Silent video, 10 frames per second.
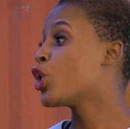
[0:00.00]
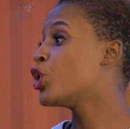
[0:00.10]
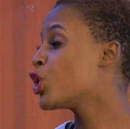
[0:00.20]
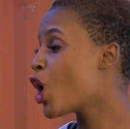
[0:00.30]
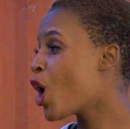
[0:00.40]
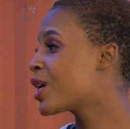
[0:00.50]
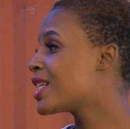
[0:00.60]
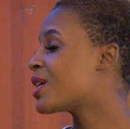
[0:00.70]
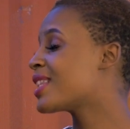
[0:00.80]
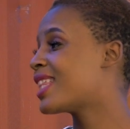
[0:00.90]
but
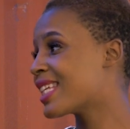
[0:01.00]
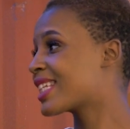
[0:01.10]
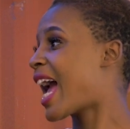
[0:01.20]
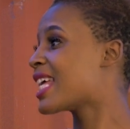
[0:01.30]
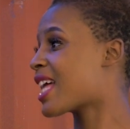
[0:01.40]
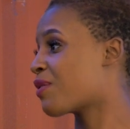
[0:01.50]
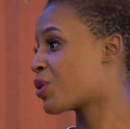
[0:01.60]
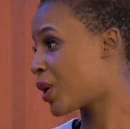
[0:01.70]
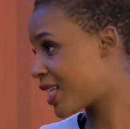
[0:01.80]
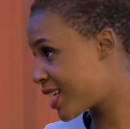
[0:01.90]
those guys have
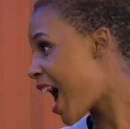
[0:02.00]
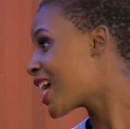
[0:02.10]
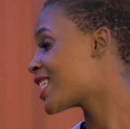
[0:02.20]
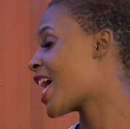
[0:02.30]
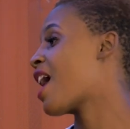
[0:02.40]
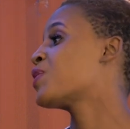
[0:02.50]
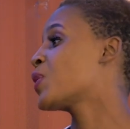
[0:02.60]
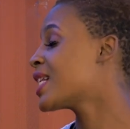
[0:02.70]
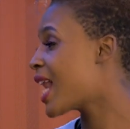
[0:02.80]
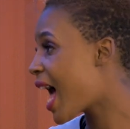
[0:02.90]
sweet tongues, they have
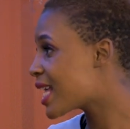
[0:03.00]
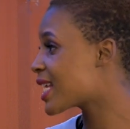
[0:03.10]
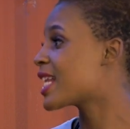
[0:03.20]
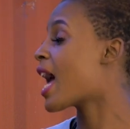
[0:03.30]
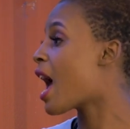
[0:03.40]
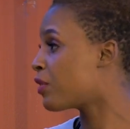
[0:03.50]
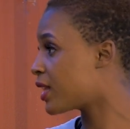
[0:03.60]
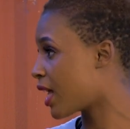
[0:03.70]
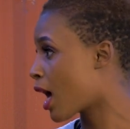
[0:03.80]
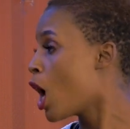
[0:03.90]
sweet lies and everything.